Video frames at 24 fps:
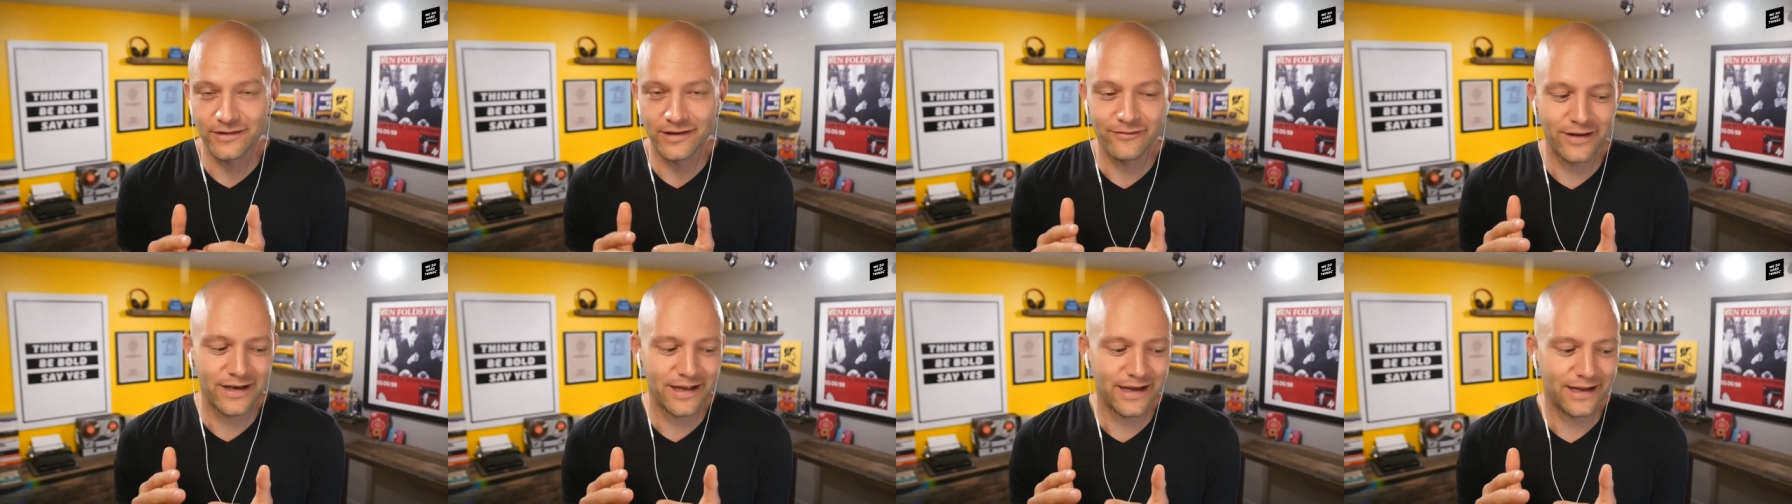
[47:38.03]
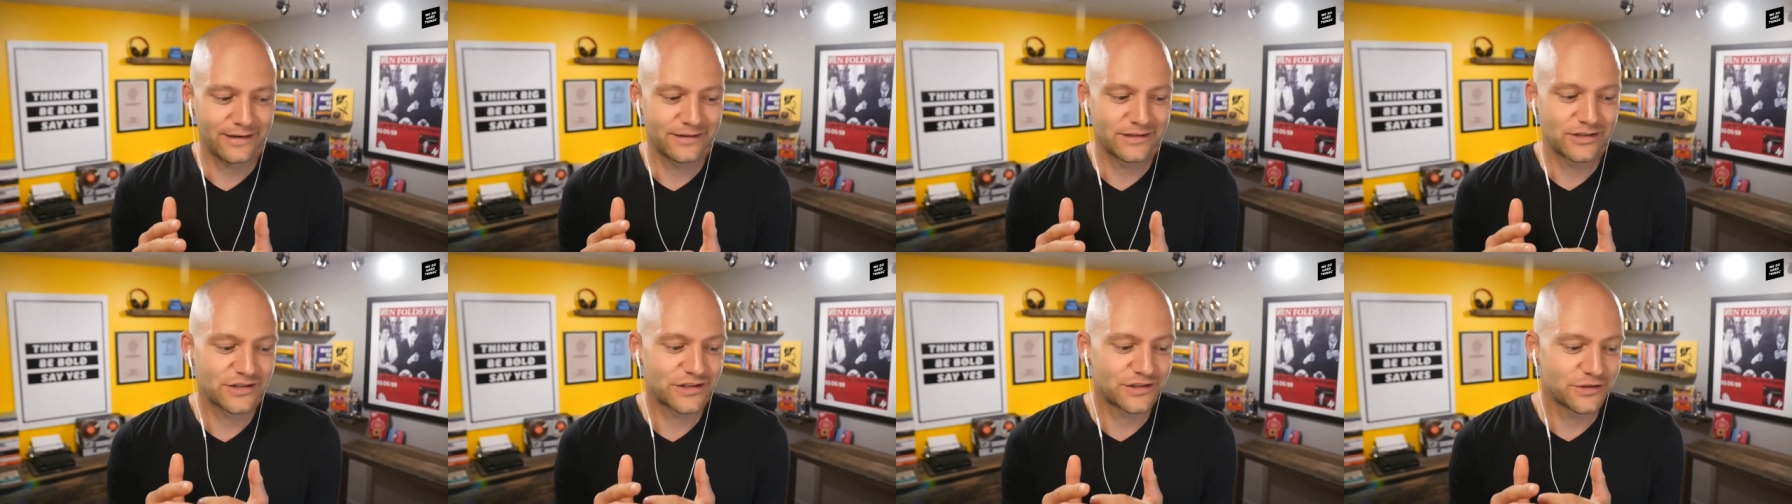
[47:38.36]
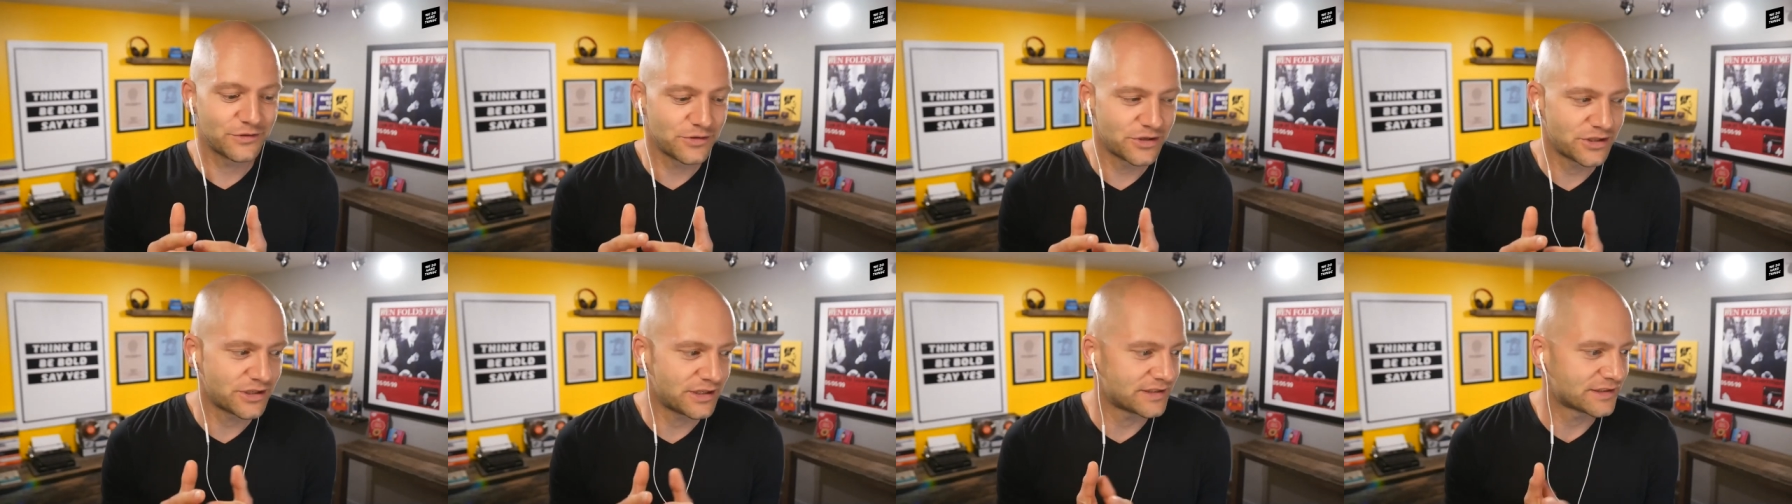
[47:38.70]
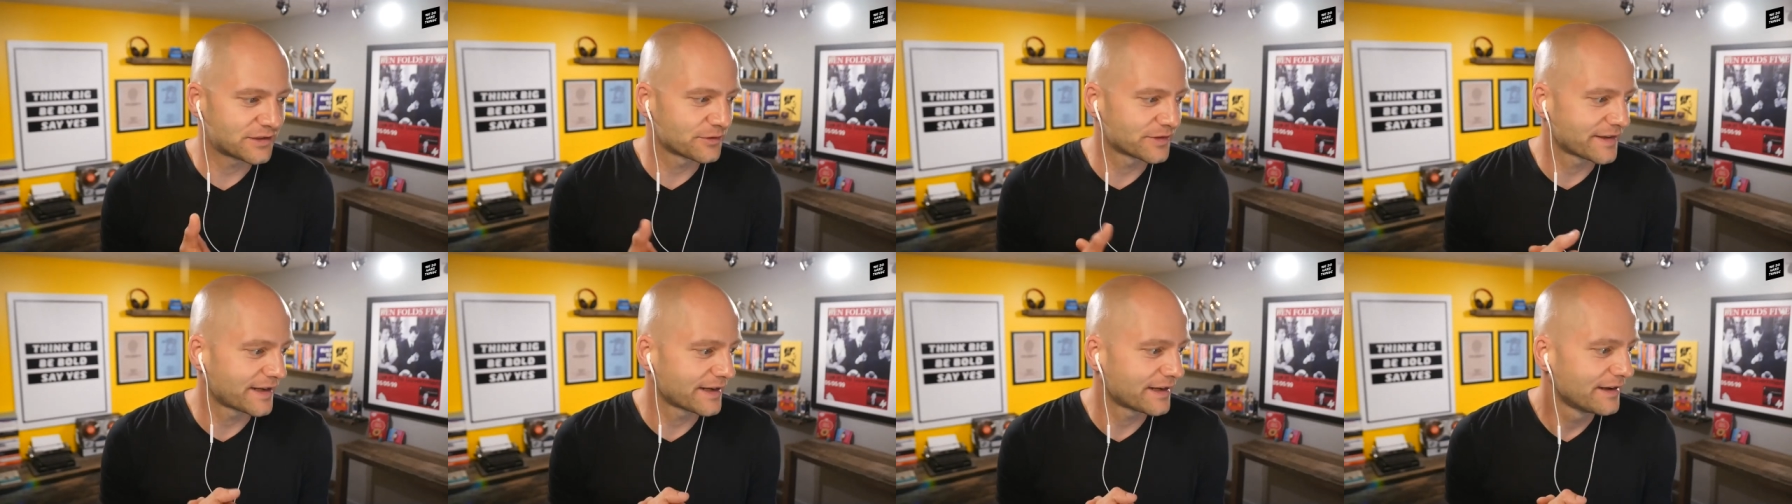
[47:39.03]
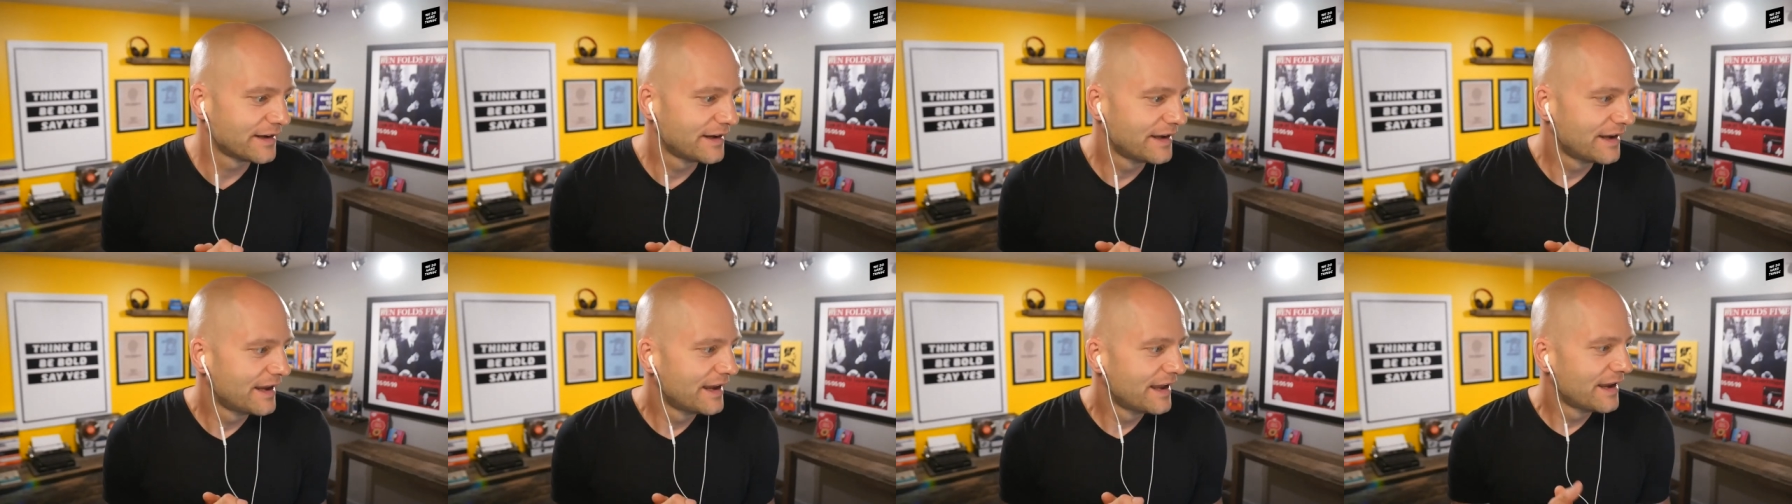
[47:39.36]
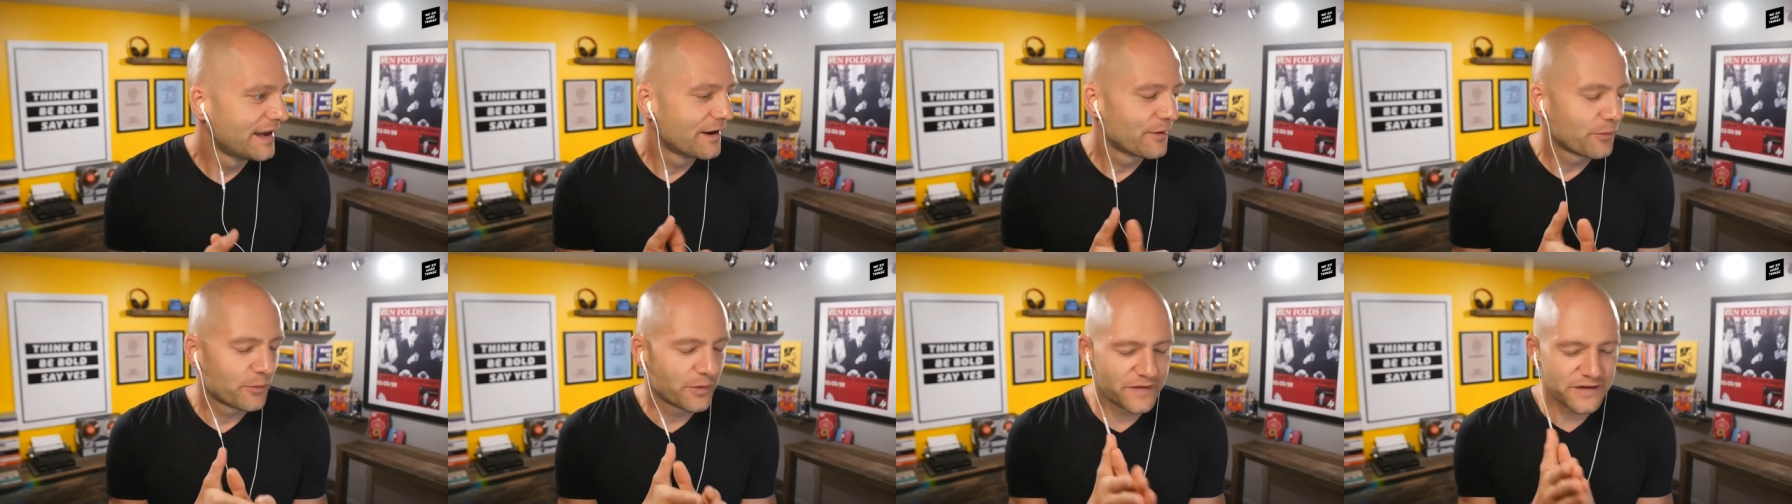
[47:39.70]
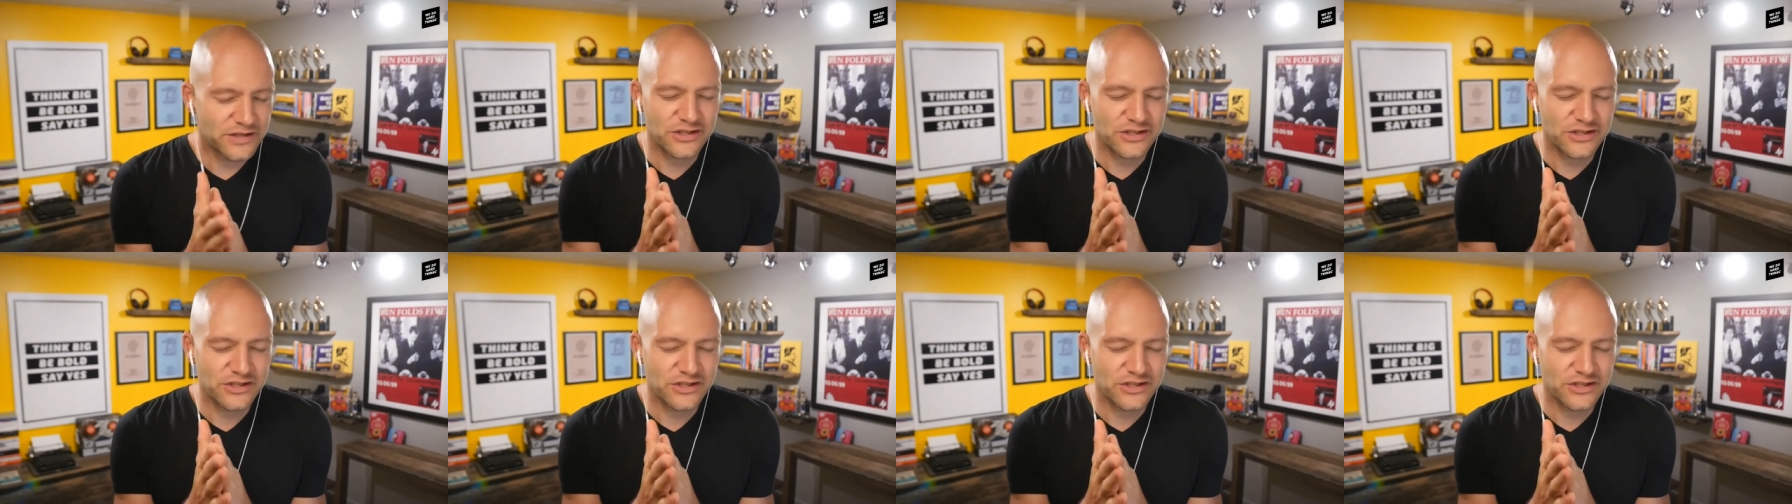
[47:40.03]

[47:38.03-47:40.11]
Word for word: I haven't had sushi. So it's like when